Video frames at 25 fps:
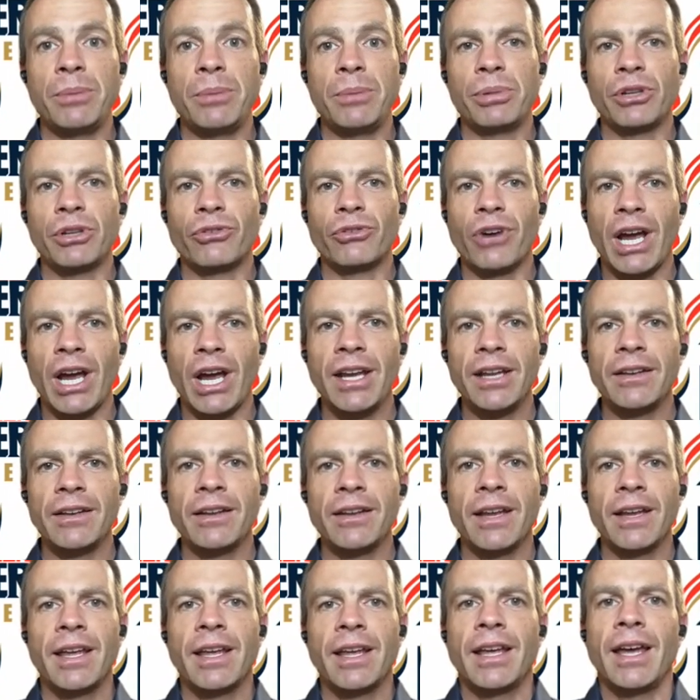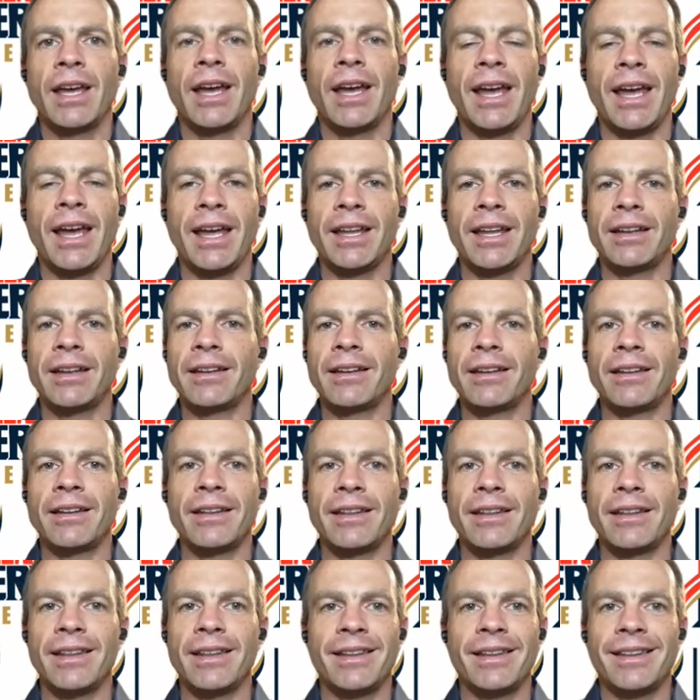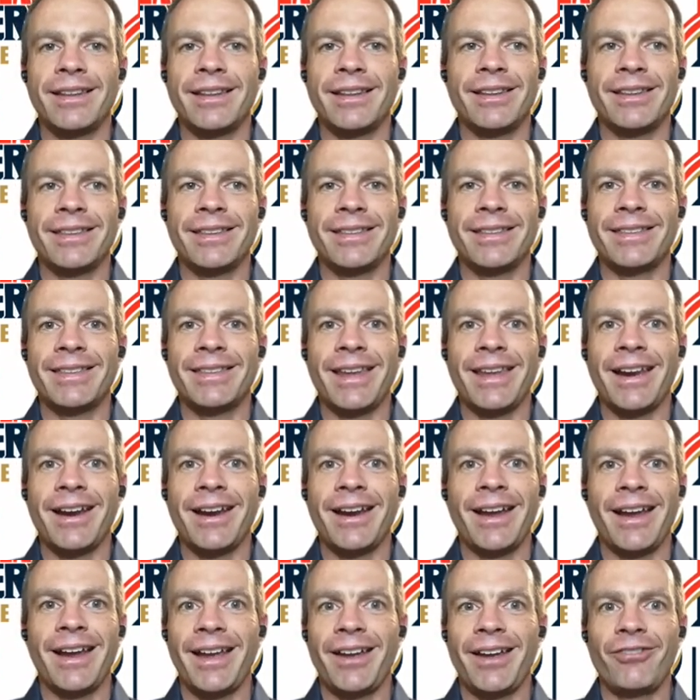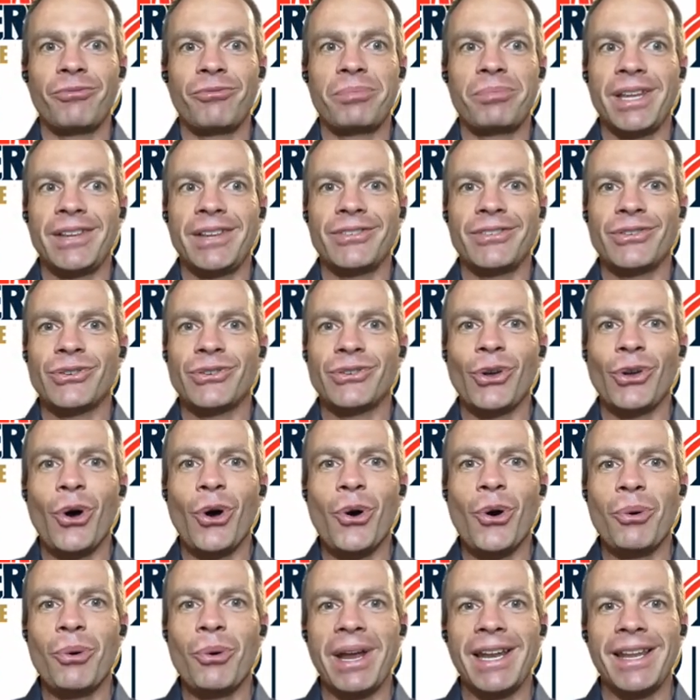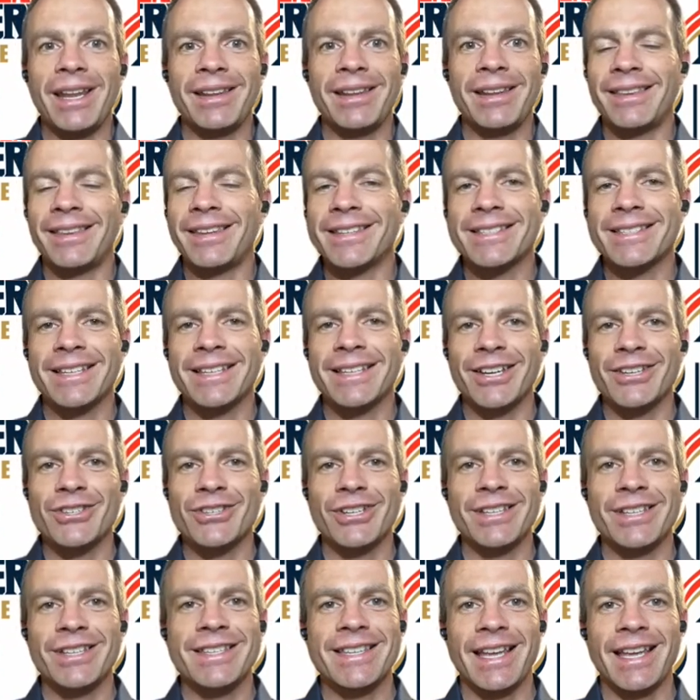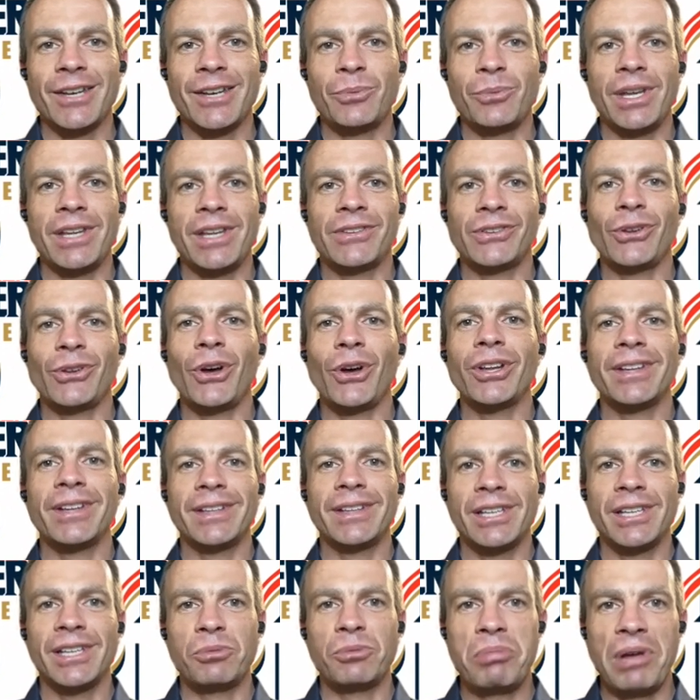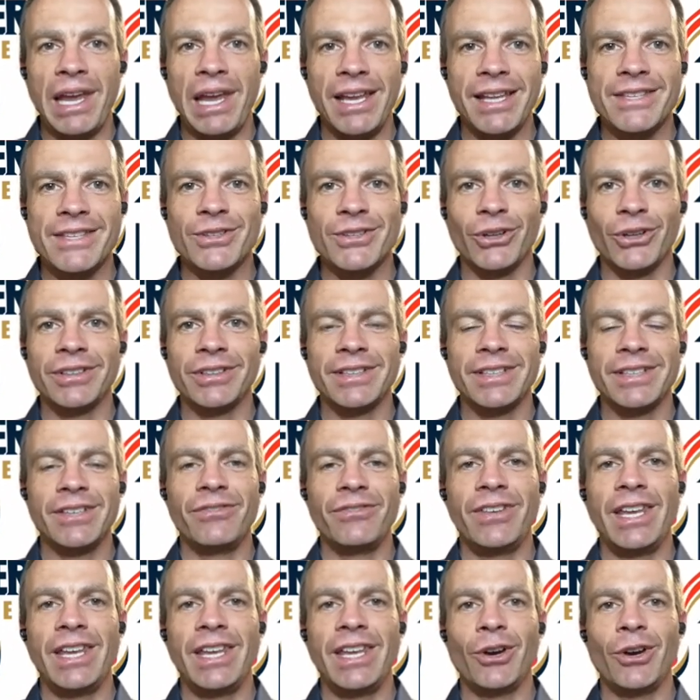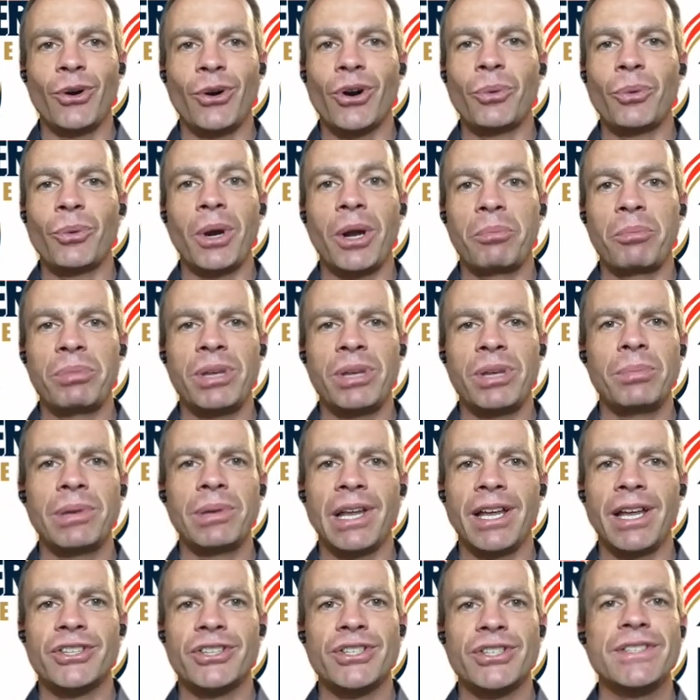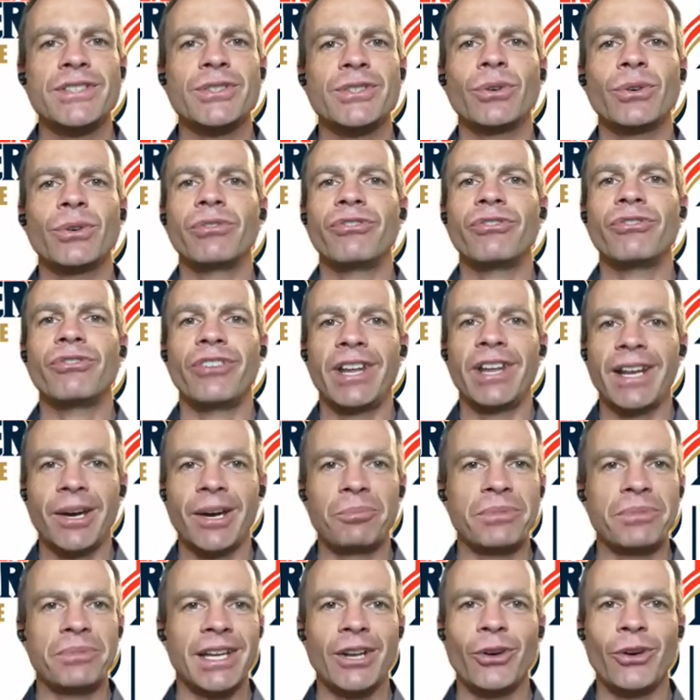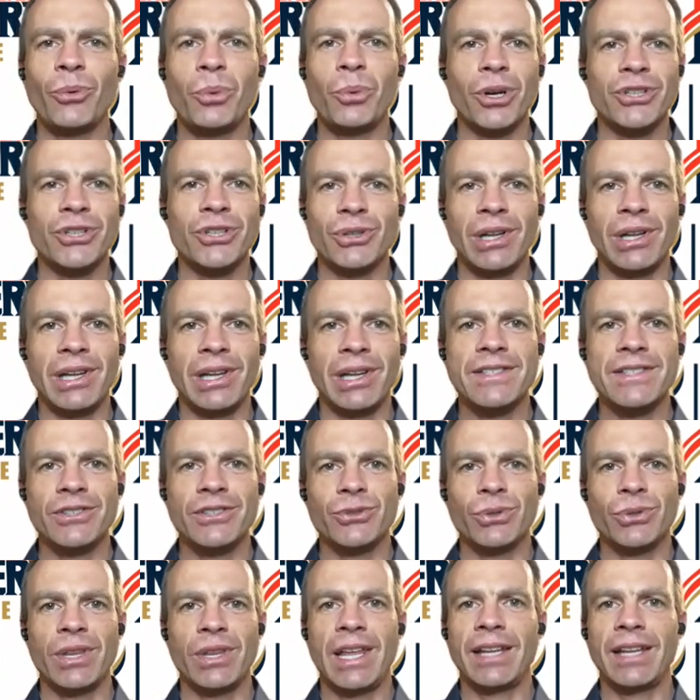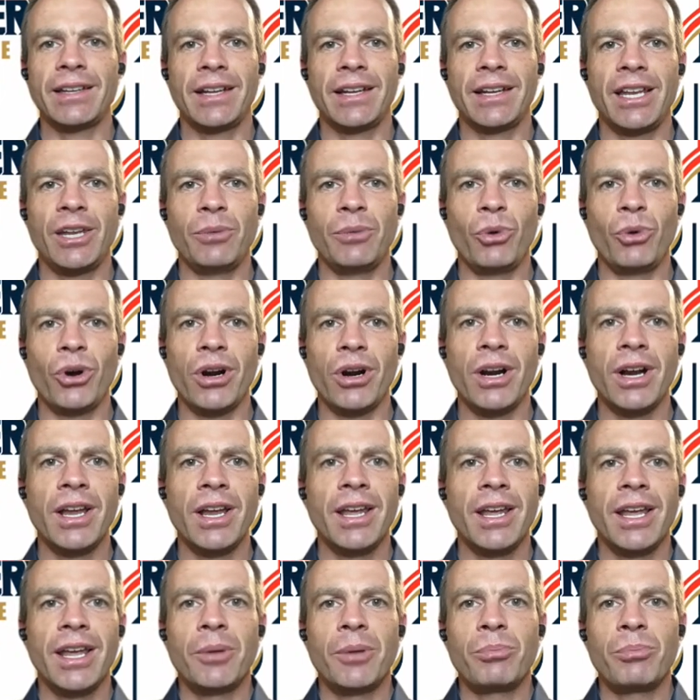people right. And there have been so many discussions, and we saw the debates on TV, or where people are just so fed up, they don't want to listen to that anymore.